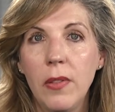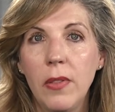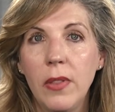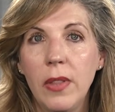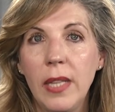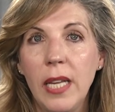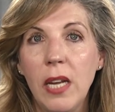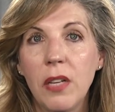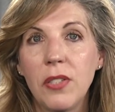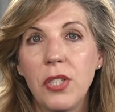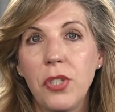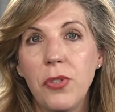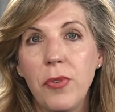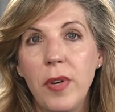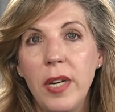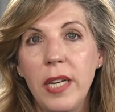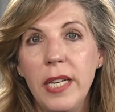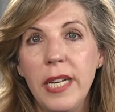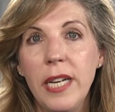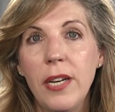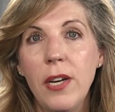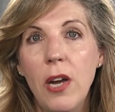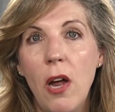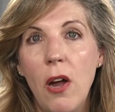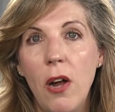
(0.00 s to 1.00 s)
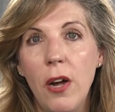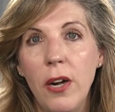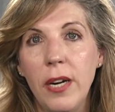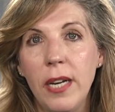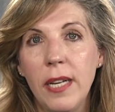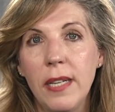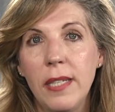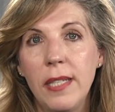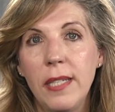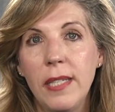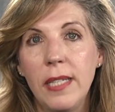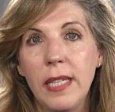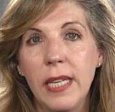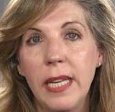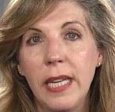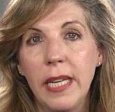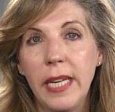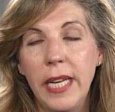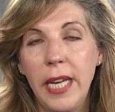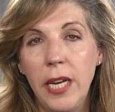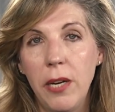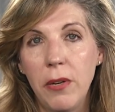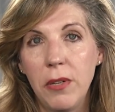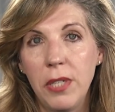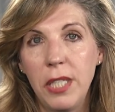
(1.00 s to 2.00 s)
The Australian artist,
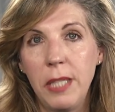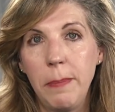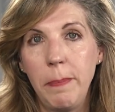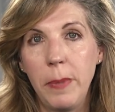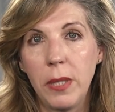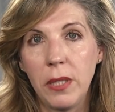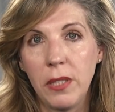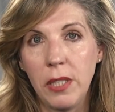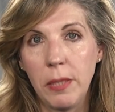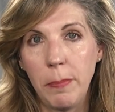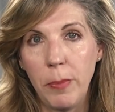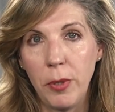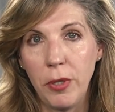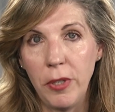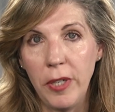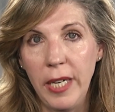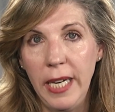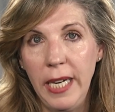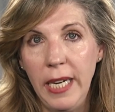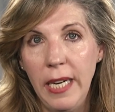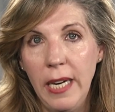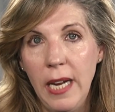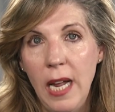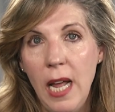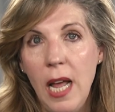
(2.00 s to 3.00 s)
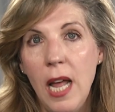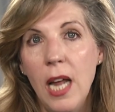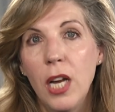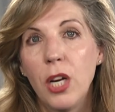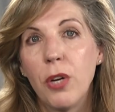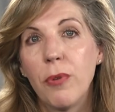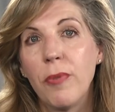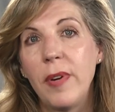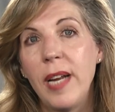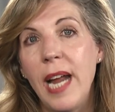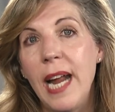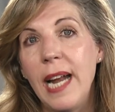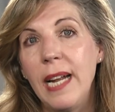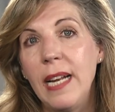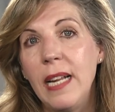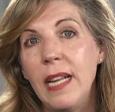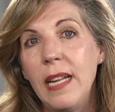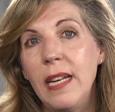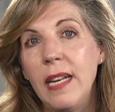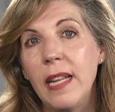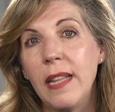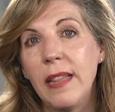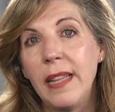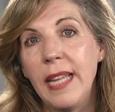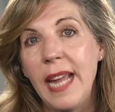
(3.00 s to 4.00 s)
Keir Spilsbury,
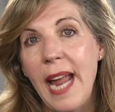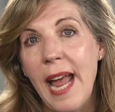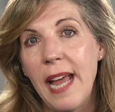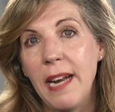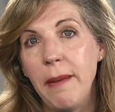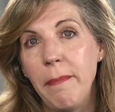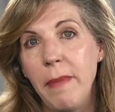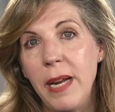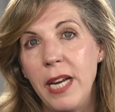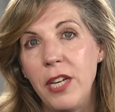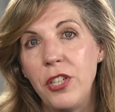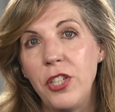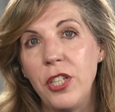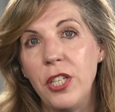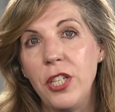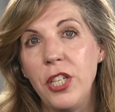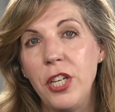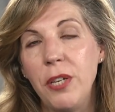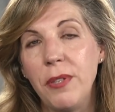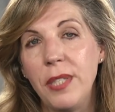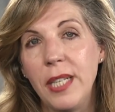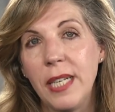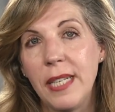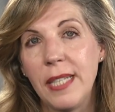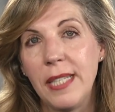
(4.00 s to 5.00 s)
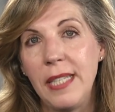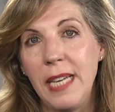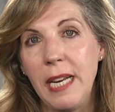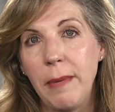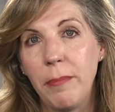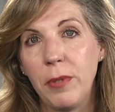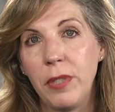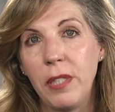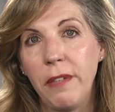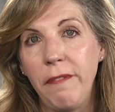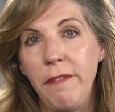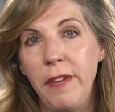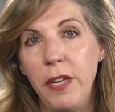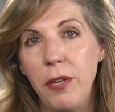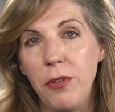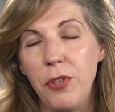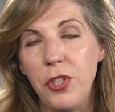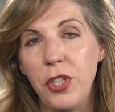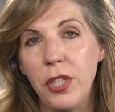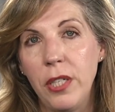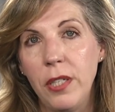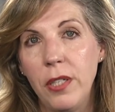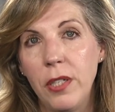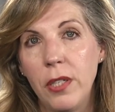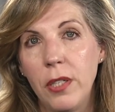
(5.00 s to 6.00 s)
created the animation using Stable
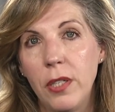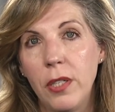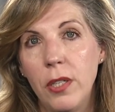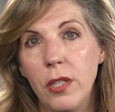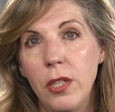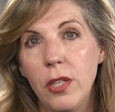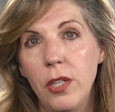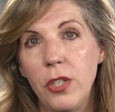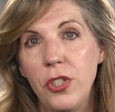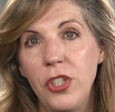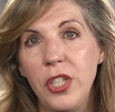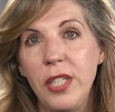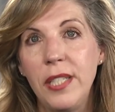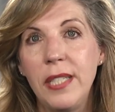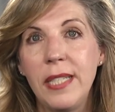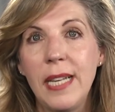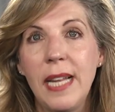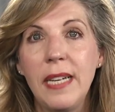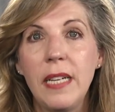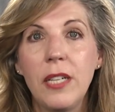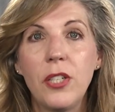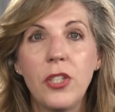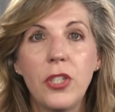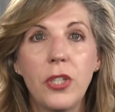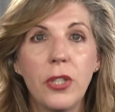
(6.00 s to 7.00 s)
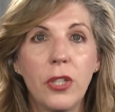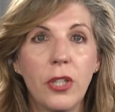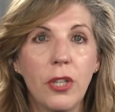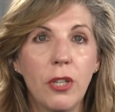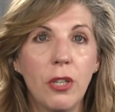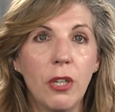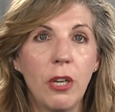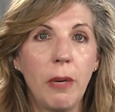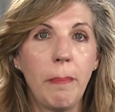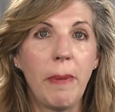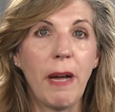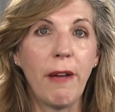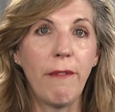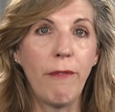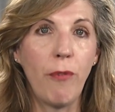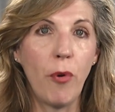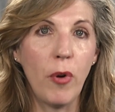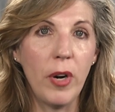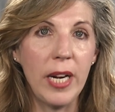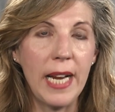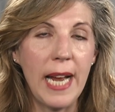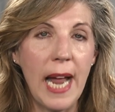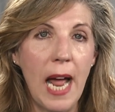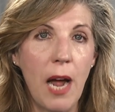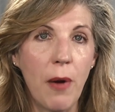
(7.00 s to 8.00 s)
Diffusion. She said it took her about
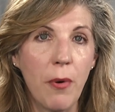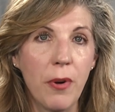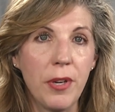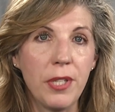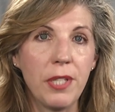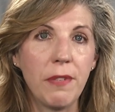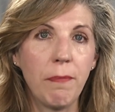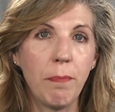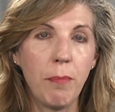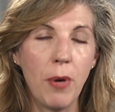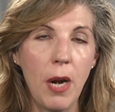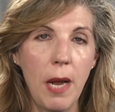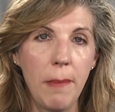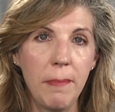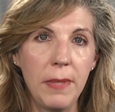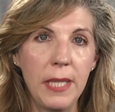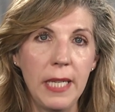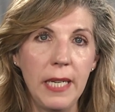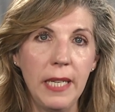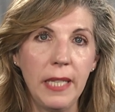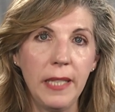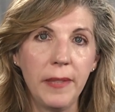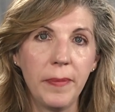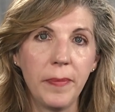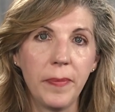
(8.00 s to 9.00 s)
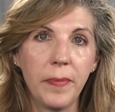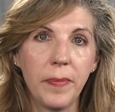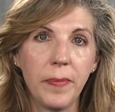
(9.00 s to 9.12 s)
40 hours of prompting.